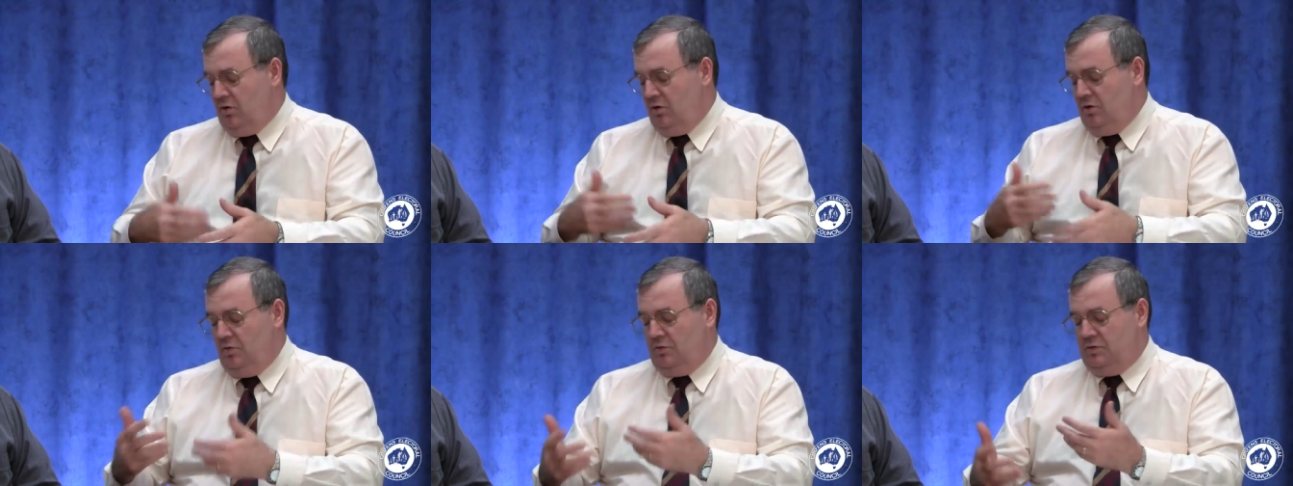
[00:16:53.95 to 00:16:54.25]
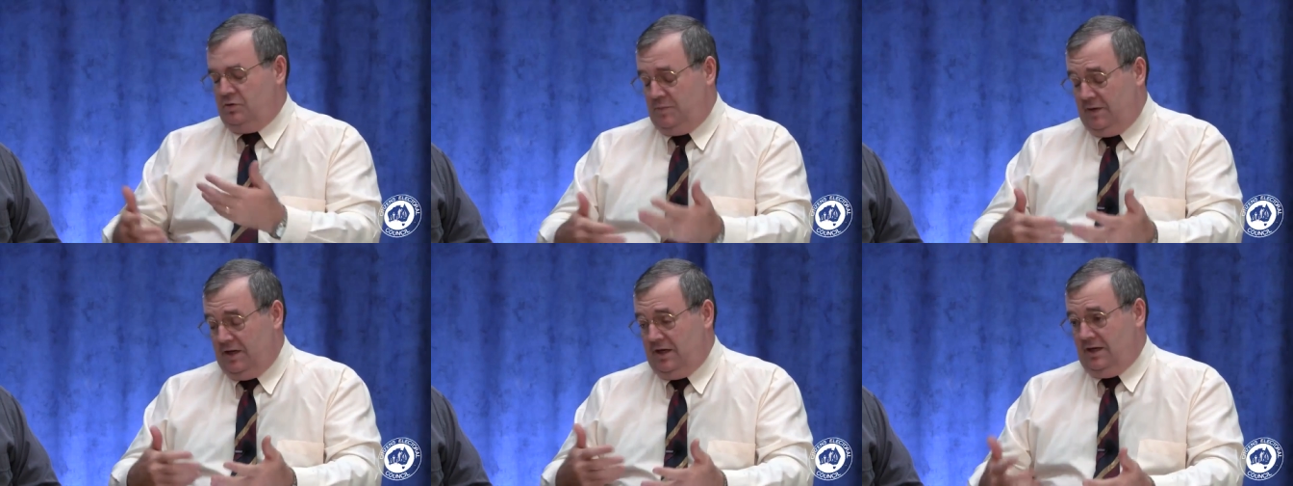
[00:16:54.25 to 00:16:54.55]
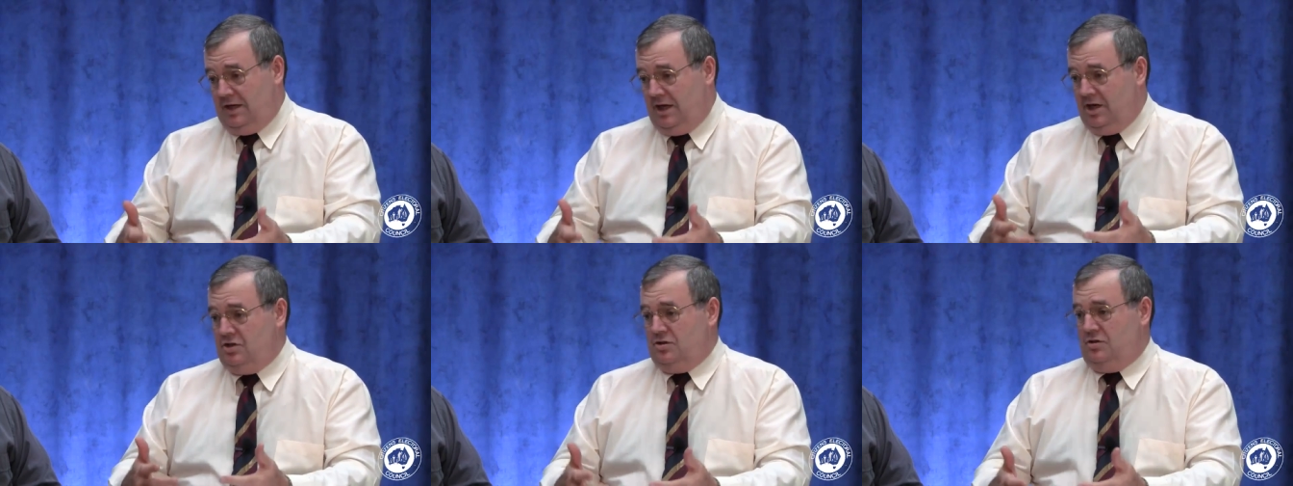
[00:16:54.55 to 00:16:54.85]
oil
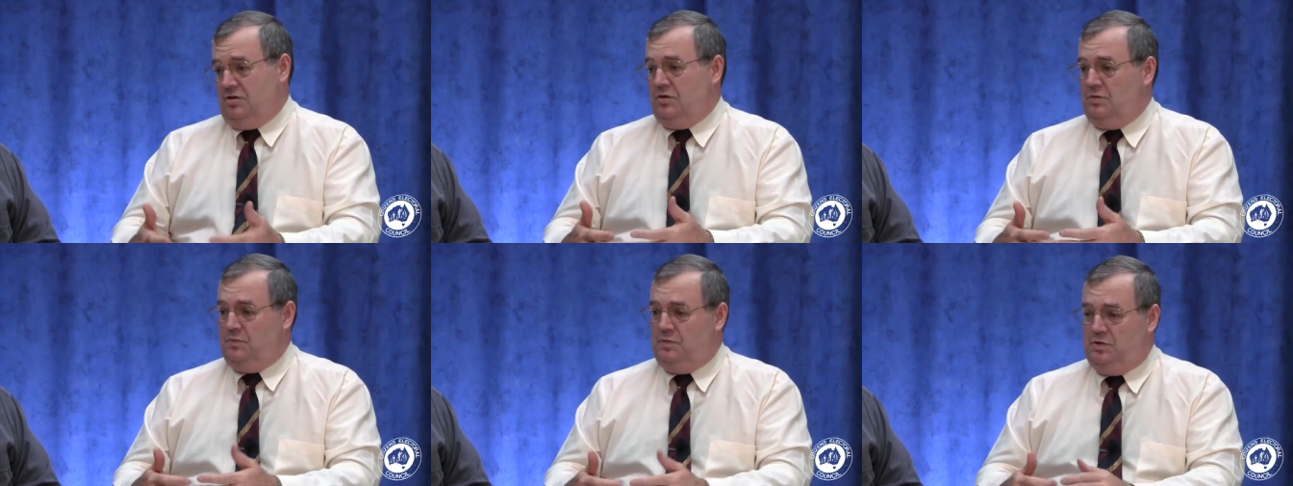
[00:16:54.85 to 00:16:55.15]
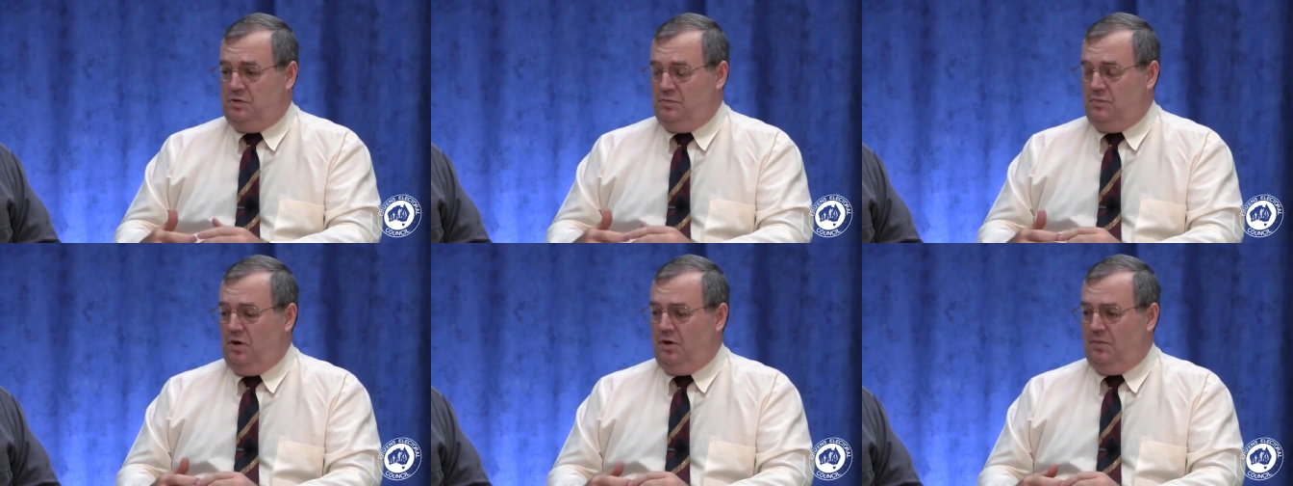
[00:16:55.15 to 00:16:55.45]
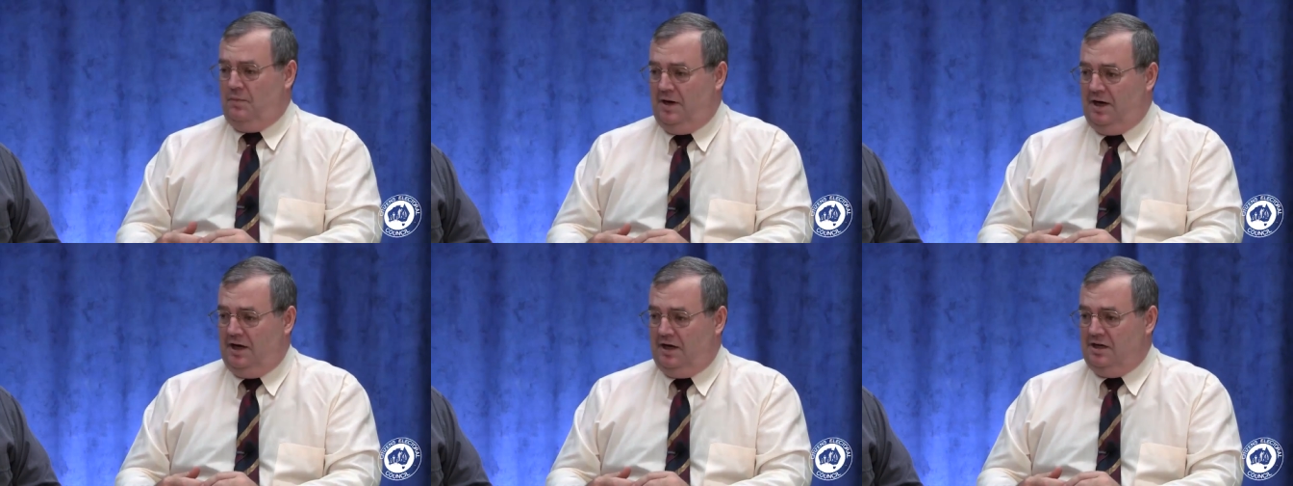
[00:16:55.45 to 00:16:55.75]
speculation on the
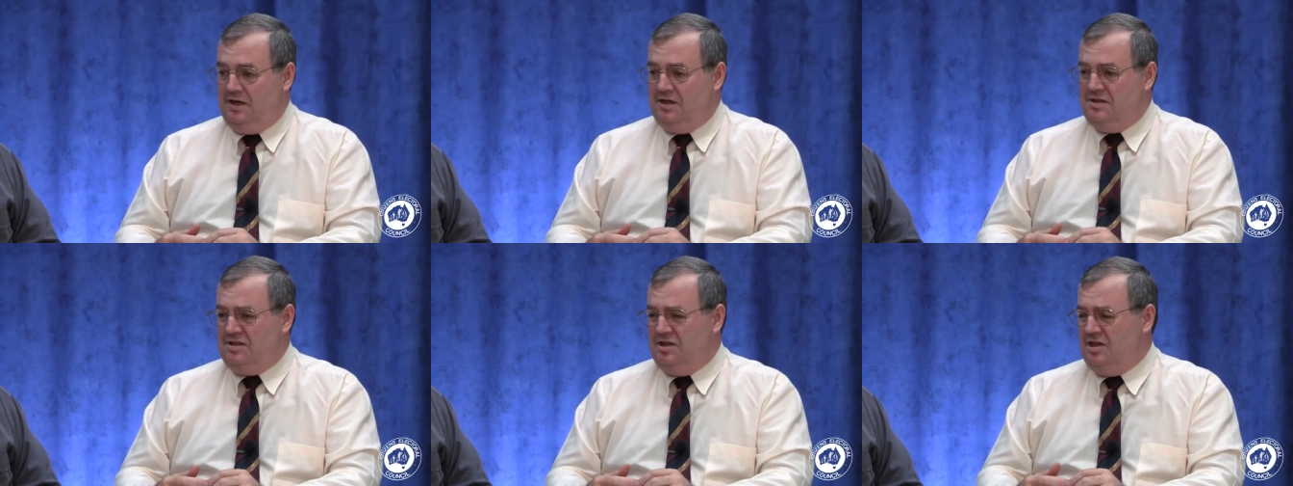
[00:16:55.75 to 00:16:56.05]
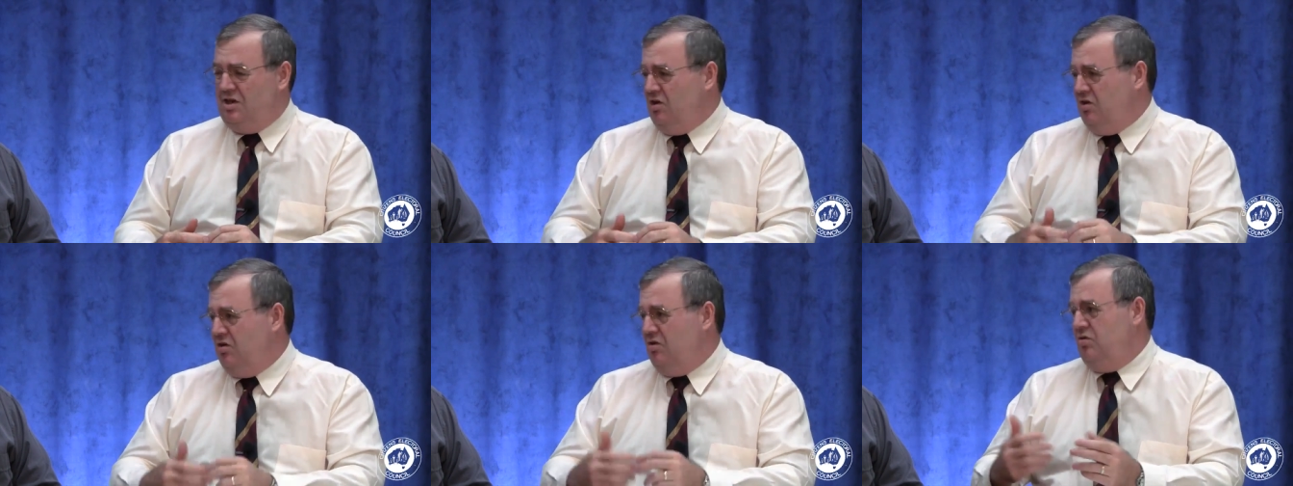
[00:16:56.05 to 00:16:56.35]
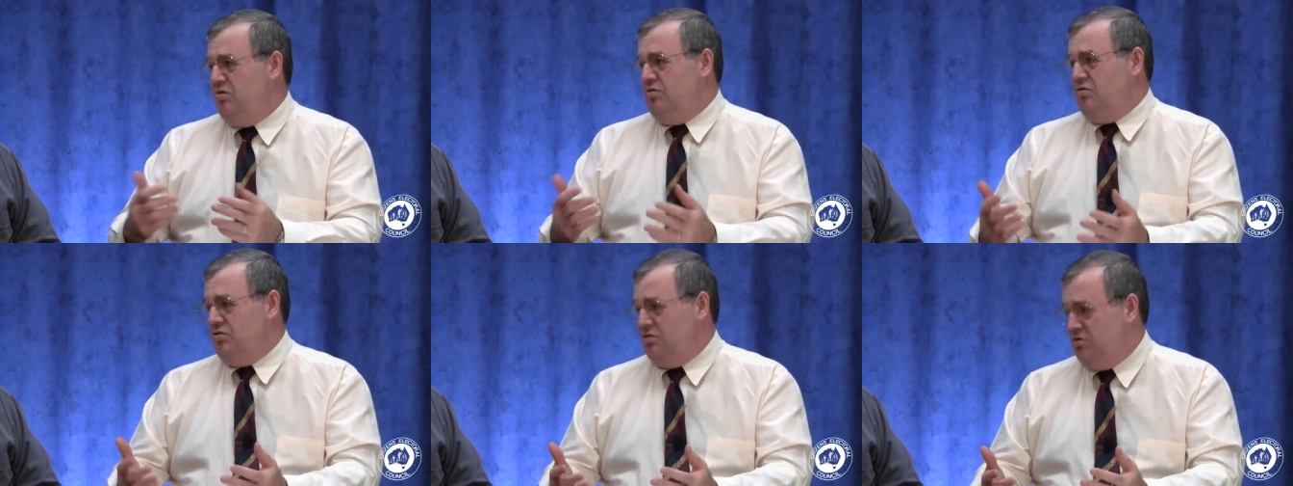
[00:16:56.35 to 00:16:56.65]
spot market is a
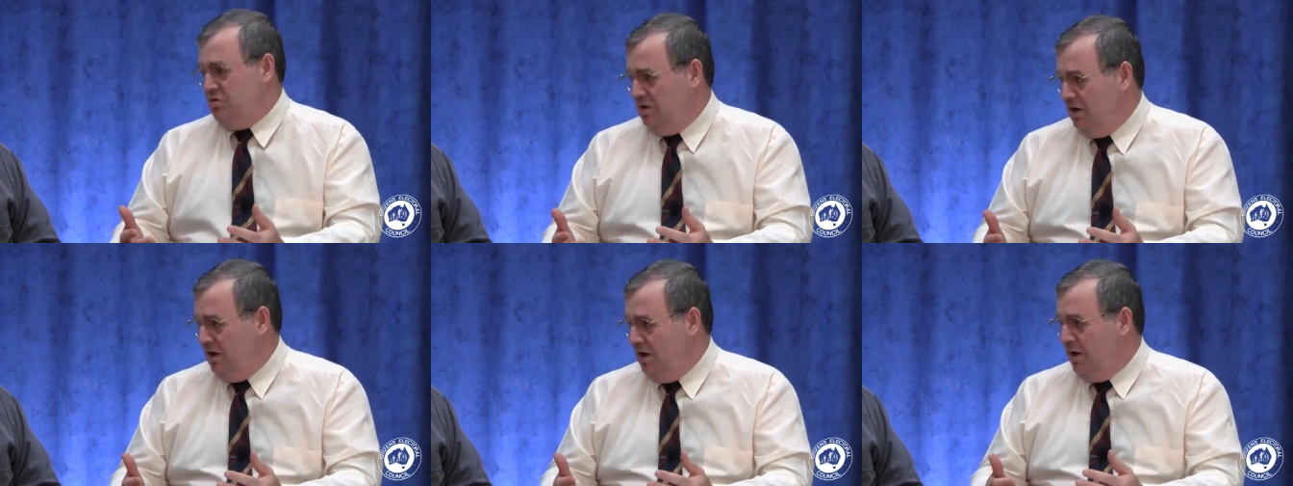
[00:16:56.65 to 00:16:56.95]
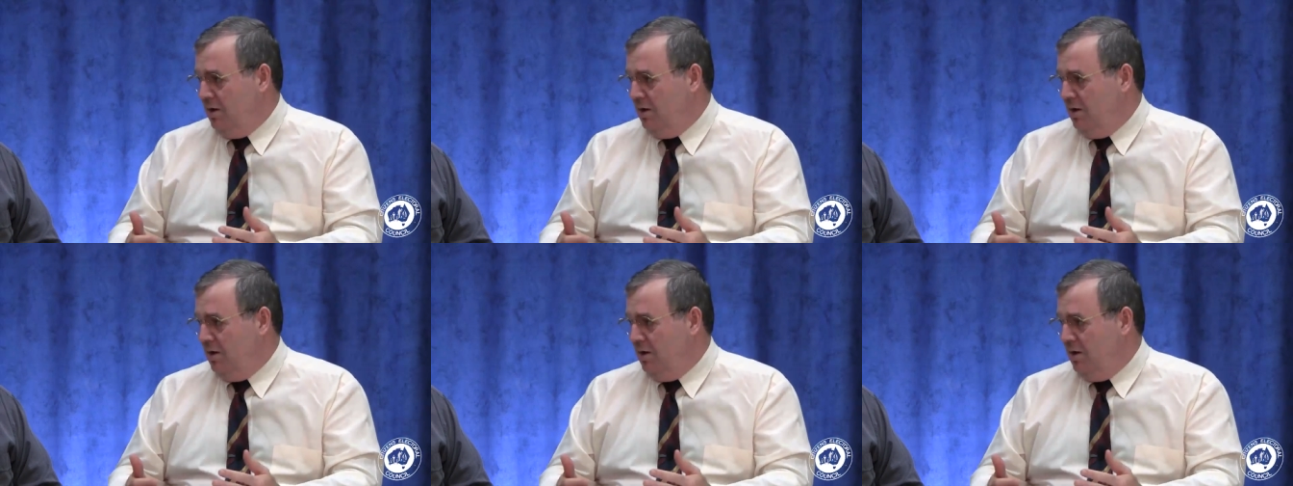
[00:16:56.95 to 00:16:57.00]
huge,